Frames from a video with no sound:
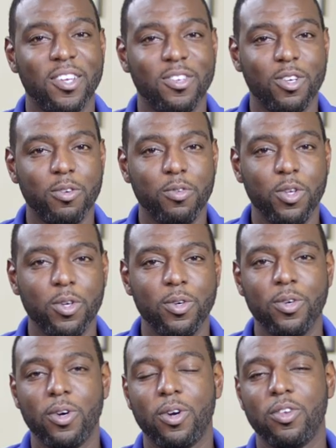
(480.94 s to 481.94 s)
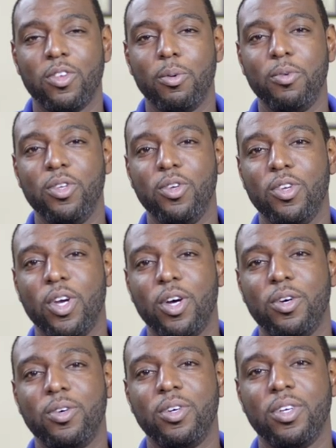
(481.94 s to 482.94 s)
So if you or someone you
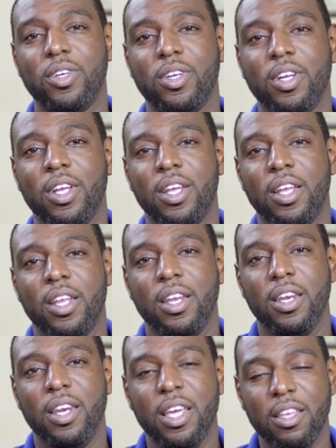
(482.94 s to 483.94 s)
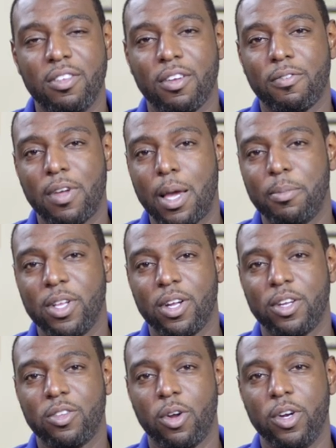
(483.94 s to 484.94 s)
know needs a family
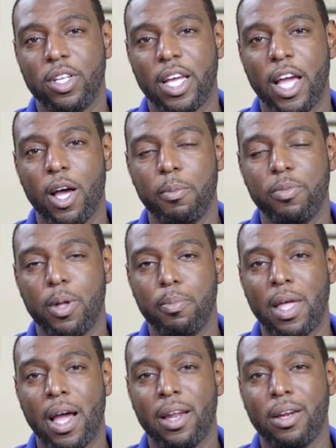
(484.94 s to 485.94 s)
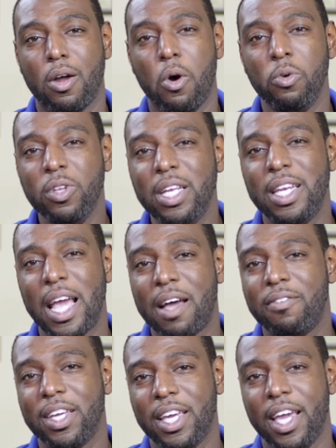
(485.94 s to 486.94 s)
law attorney to help them not only
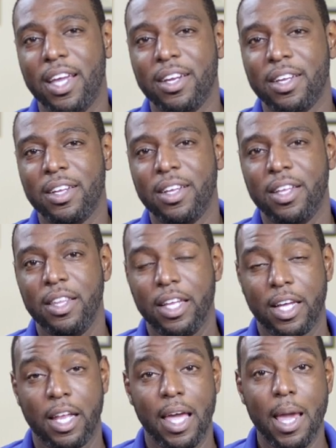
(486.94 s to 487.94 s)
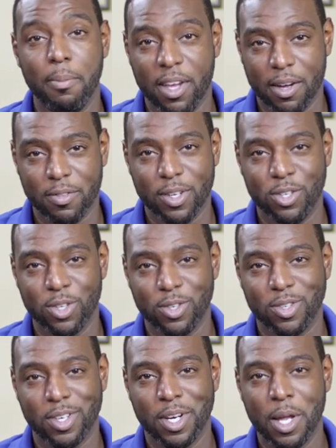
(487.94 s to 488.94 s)
navigate the claiming of the
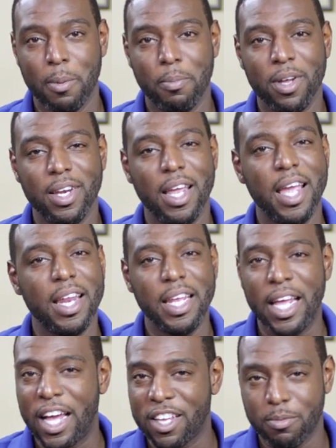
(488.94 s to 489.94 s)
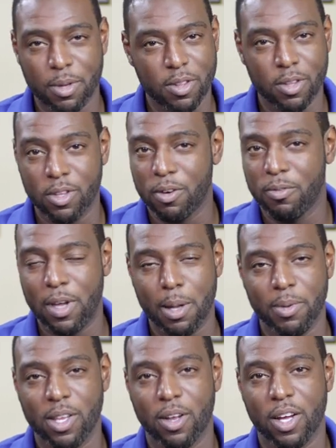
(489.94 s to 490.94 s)
children, but any aspect of their
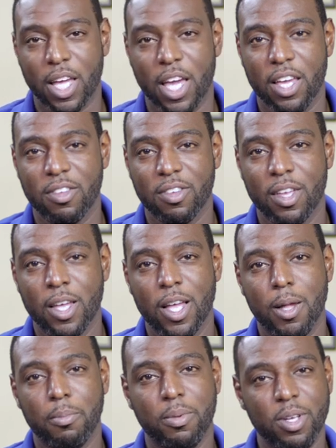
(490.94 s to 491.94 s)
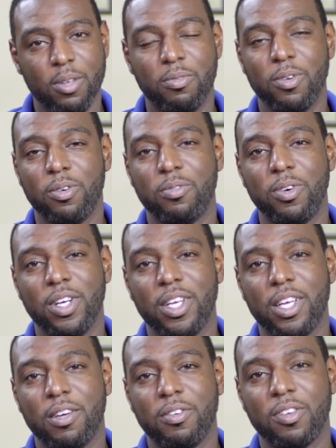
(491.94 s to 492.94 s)
family law case, please feel free to
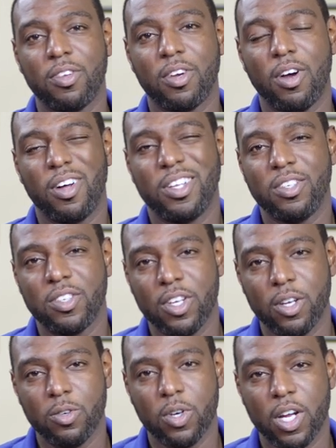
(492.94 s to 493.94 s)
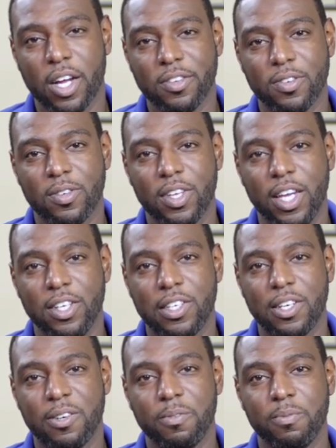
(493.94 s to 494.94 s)
give us a call and schedule a consultation.